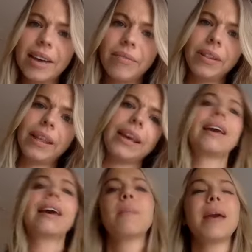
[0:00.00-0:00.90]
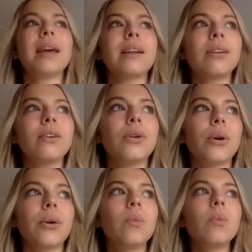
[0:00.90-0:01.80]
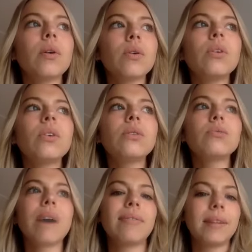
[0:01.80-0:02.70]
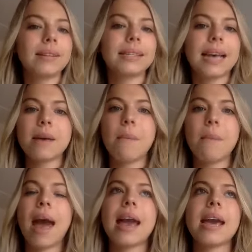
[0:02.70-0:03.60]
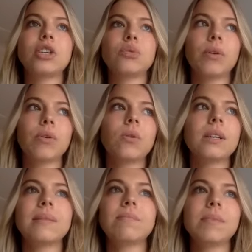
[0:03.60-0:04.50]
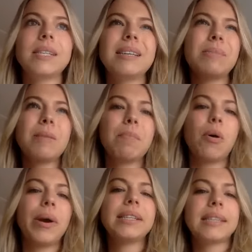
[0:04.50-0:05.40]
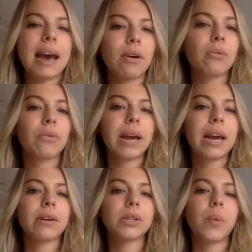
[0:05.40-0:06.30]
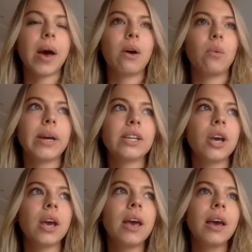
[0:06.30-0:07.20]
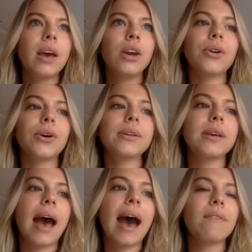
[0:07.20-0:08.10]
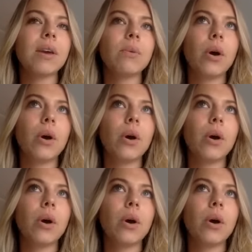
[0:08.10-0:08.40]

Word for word: definitely. I mean, you know, we're all roughly the same age. We're all at similar points in our career as well. Yeah. We, you know, having